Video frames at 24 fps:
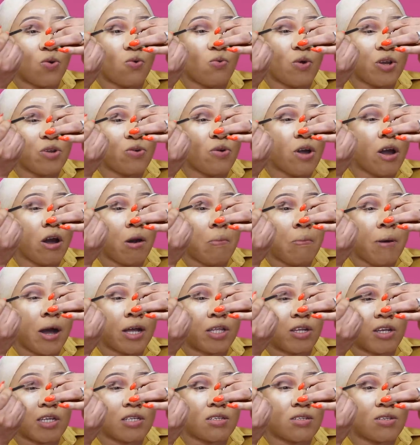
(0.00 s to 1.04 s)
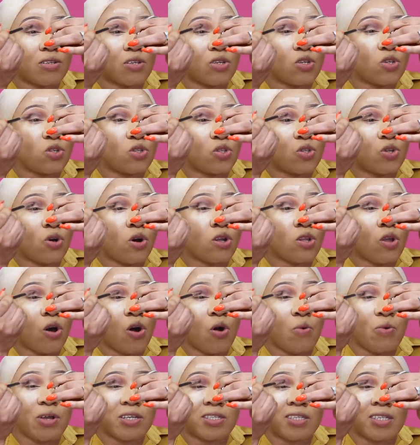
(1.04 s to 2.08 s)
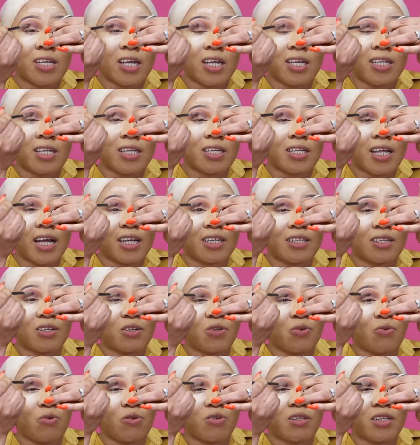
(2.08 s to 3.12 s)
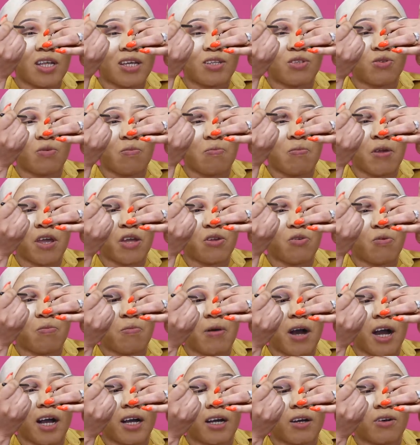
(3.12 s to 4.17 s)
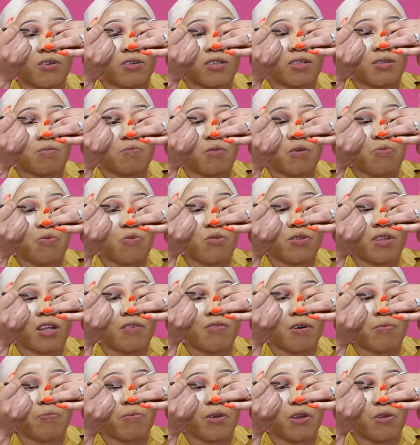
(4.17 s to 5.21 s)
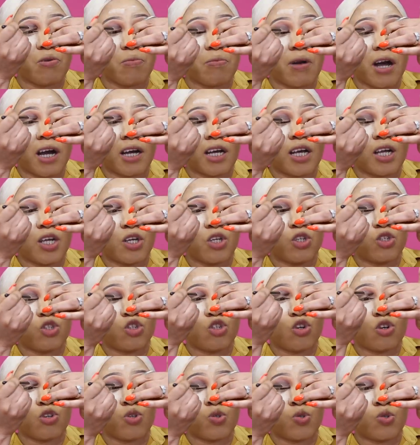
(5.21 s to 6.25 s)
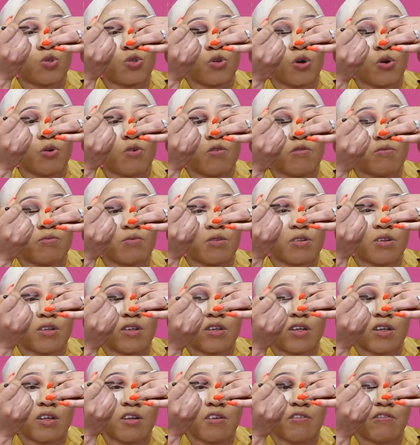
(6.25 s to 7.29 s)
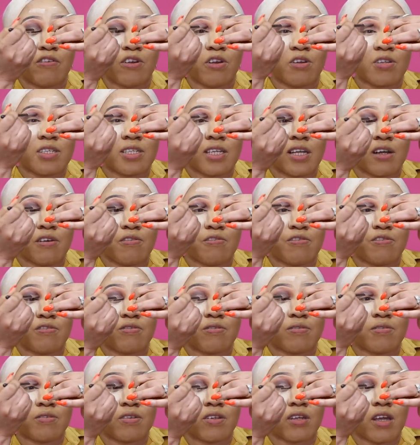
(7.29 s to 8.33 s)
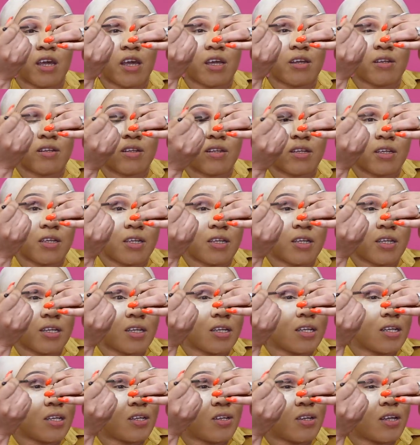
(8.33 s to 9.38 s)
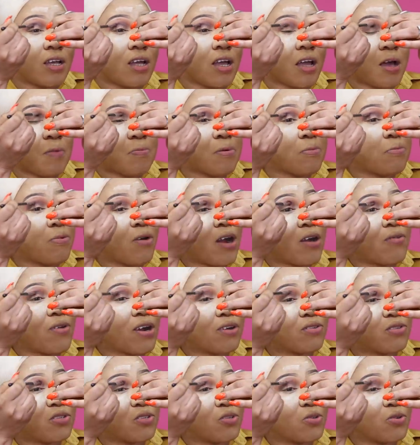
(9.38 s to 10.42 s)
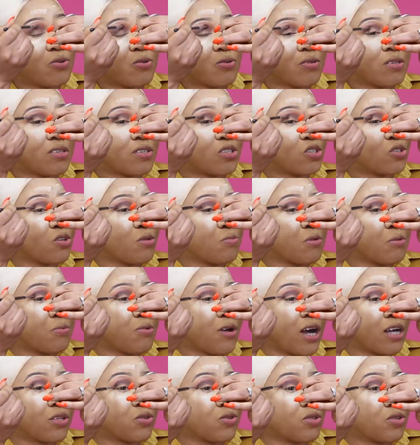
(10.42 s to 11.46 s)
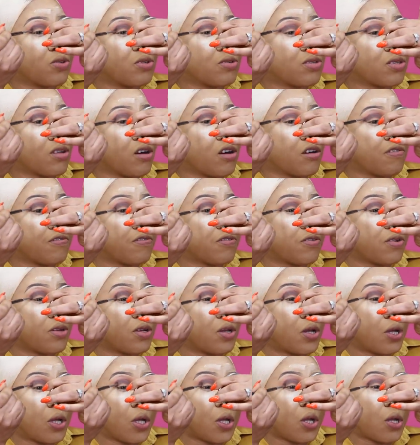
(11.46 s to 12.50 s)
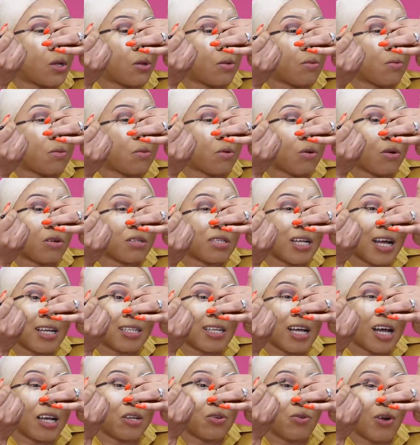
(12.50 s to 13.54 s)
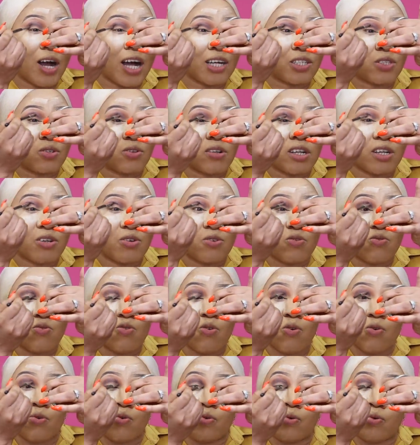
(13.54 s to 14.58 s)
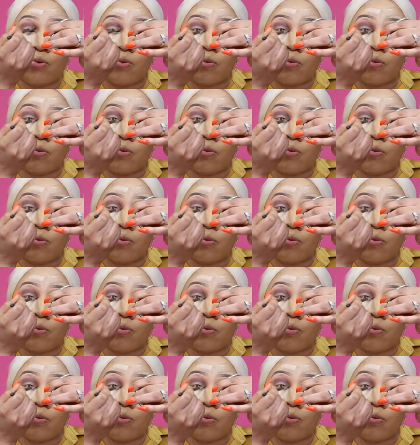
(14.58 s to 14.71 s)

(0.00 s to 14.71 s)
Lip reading: when you help others, don't always think that you want them to pay you back, because people will never pay you back. Just do your own for yourself, okay? Help people around you. Show people how to do stuff, because that's how you actually grow.